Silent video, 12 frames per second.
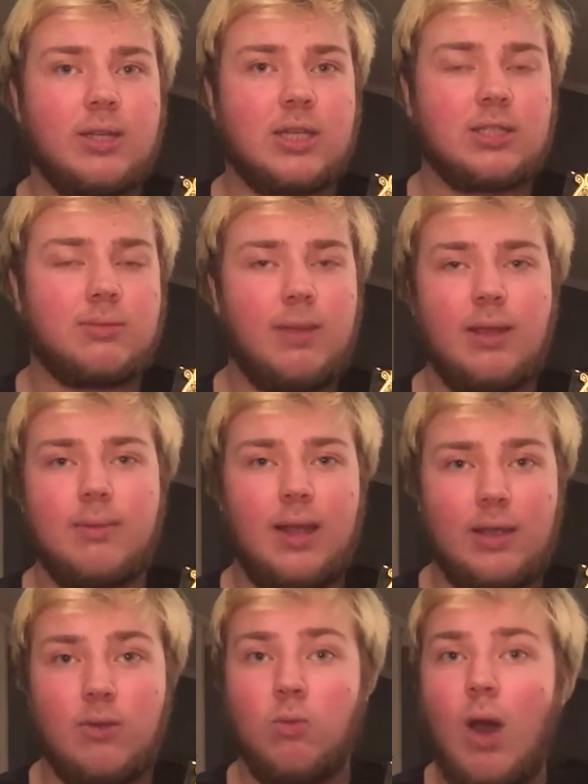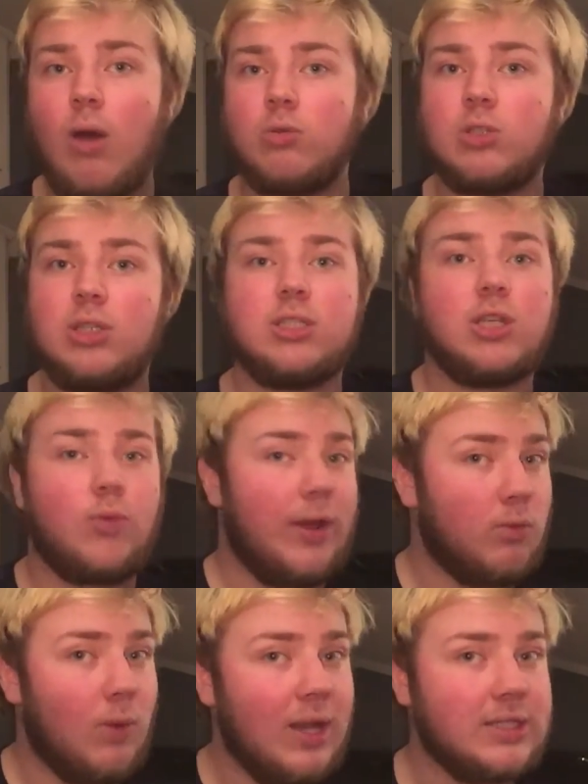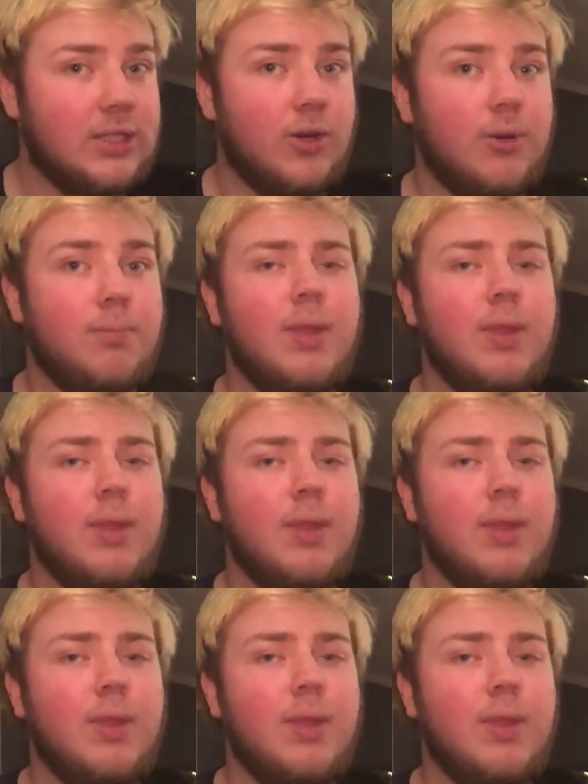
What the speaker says: has made me like, wow, she's a great wrestler.